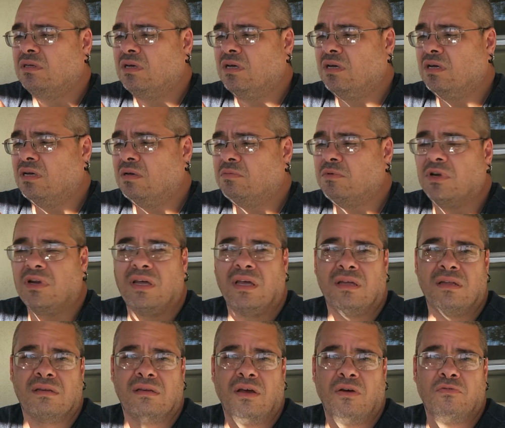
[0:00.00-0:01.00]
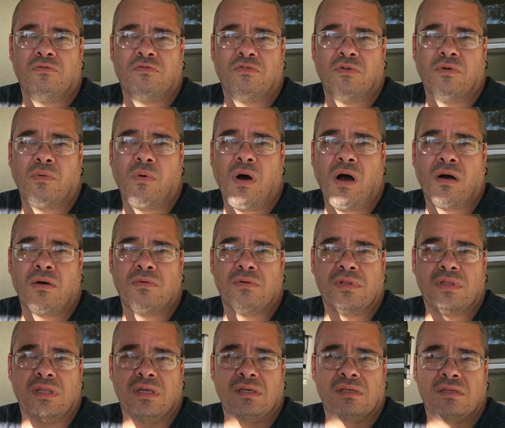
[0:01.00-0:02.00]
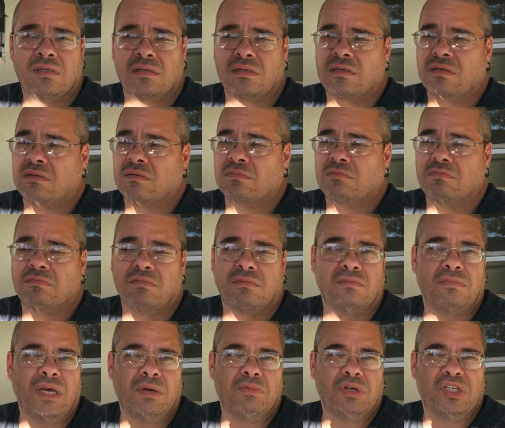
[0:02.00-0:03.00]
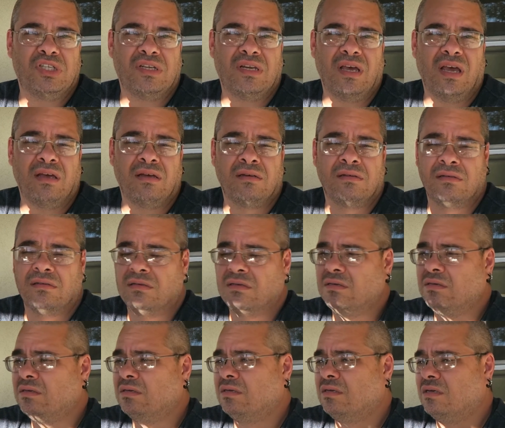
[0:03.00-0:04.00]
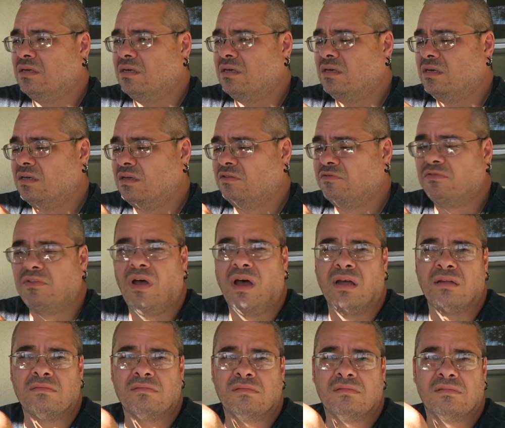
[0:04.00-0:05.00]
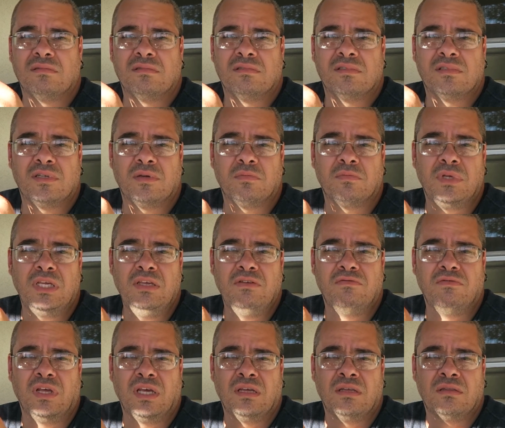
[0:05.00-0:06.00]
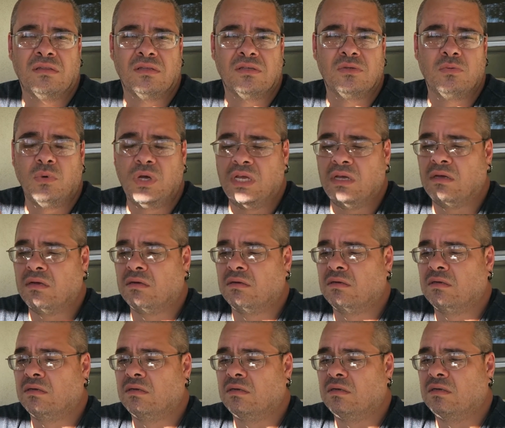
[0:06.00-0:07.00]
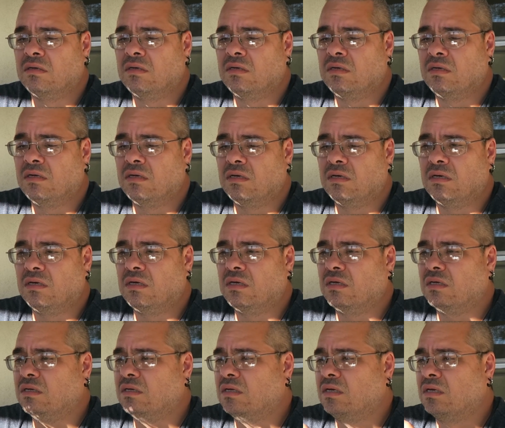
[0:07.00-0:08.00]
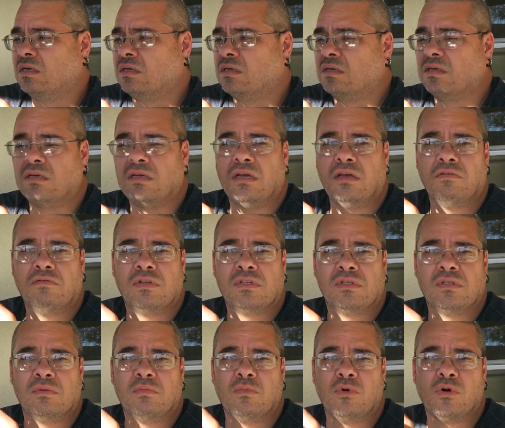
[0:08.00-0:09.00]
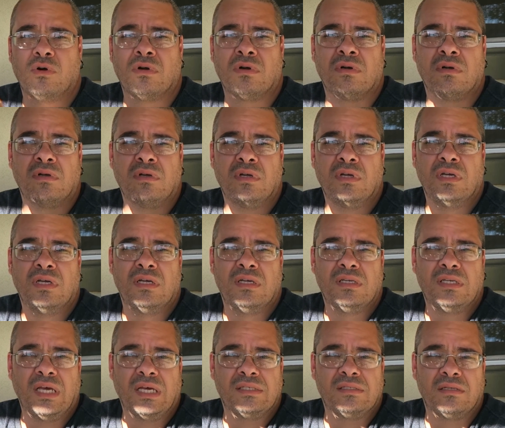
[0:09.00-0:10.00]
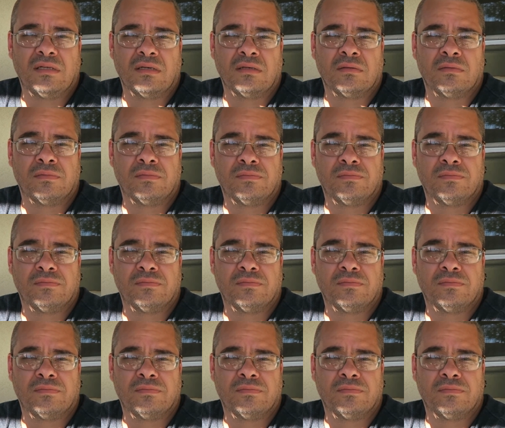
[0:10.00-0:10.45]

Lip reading: I'm going to get out for a walk with this, maybe today, if not some evening this week, and give it some more testing.